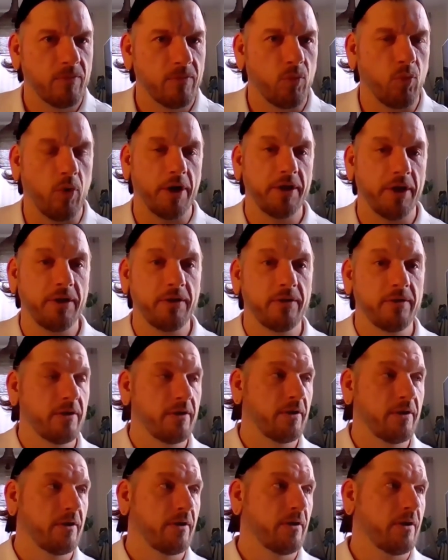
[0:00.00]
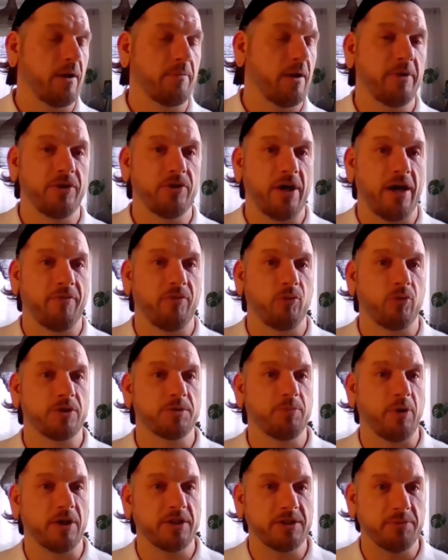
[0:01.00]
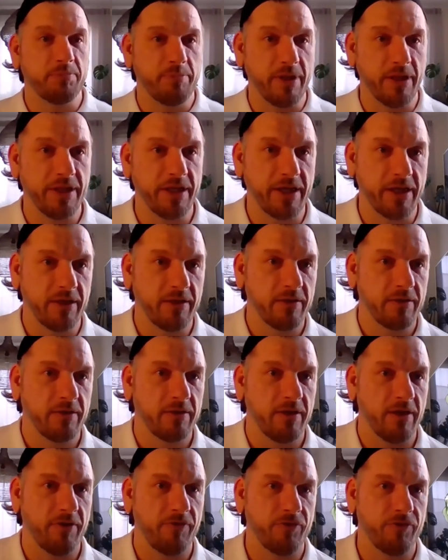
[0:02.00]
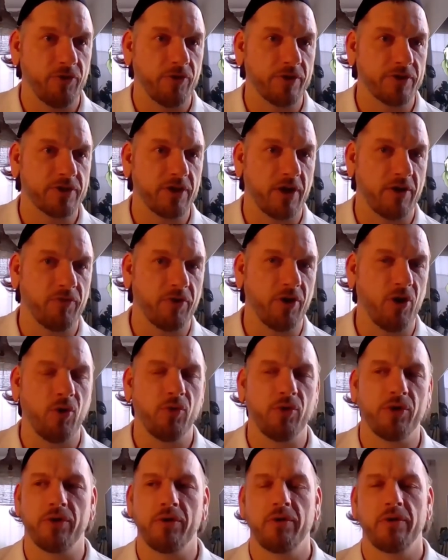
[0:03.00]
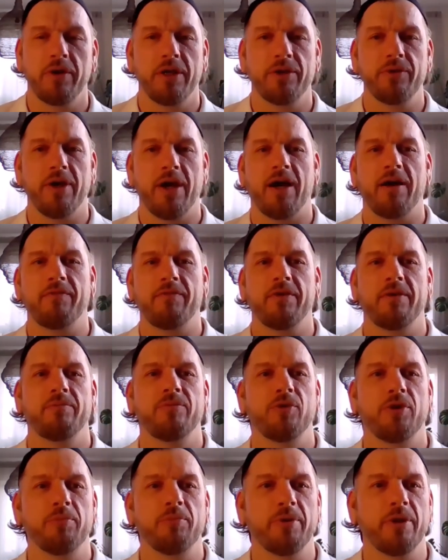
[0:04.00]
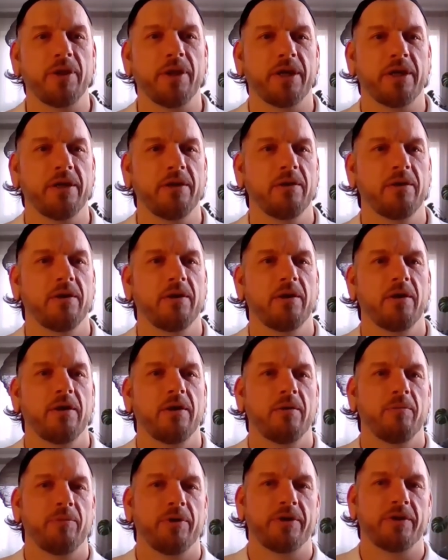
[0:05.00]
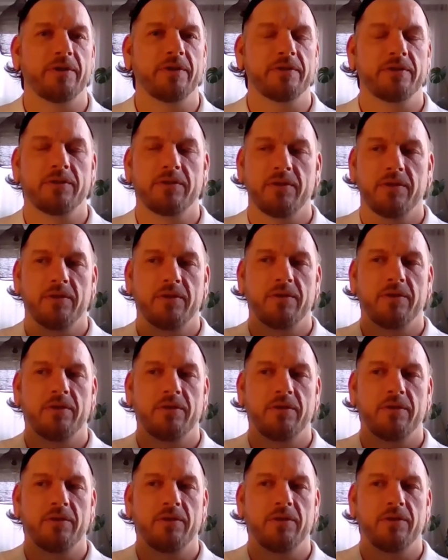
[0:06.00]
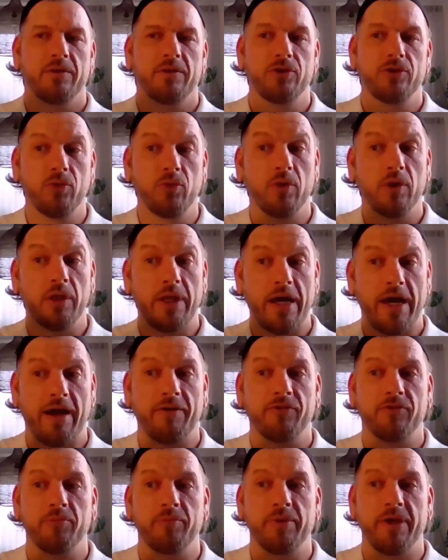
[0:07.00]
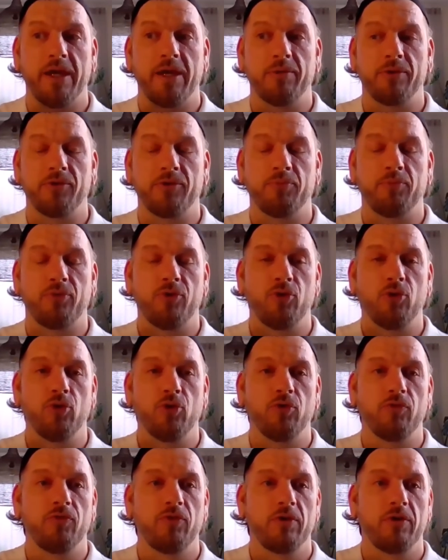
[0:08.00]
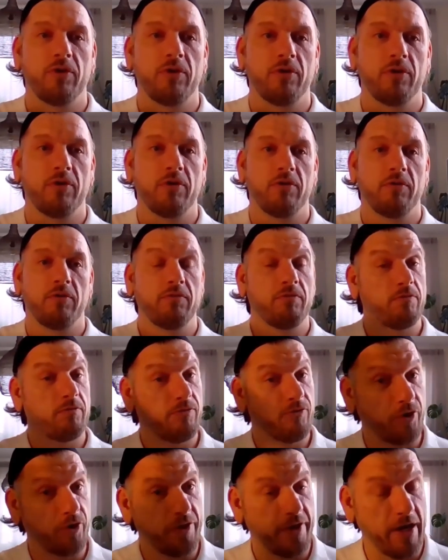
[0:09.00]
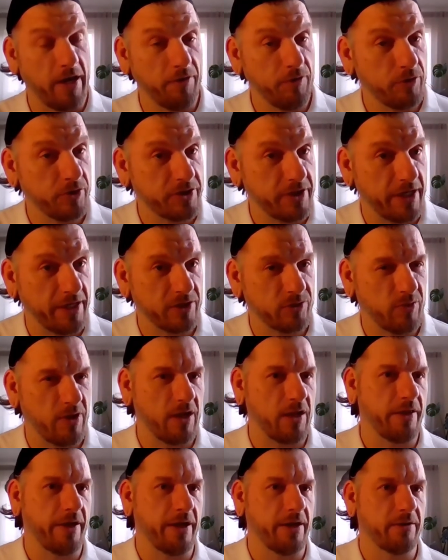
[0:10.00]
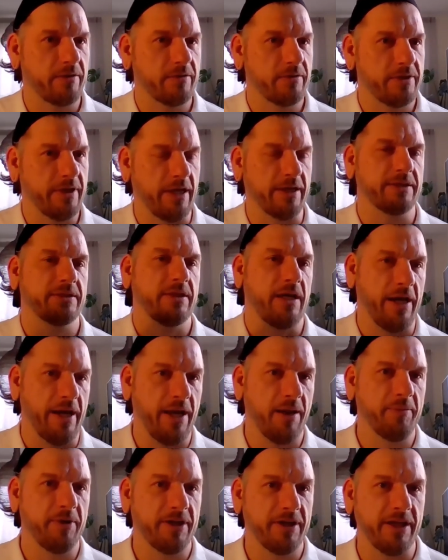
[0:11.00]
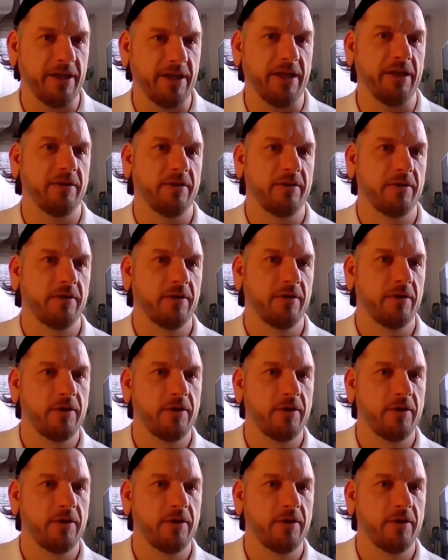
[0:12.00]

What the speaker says: One, you have a responsibility if you're the sovereign owner and you have immutability, because you will have to be able to prove for the other side as well that, yes, I am indeed